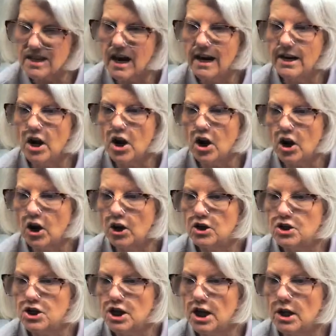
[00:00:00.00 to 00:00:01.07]
kind of
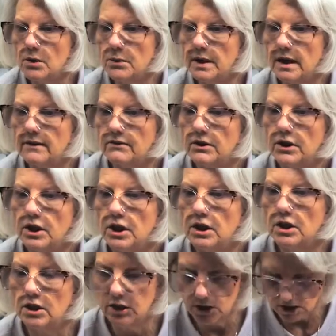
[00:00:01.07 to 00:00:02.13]
hard, you know, whenever you're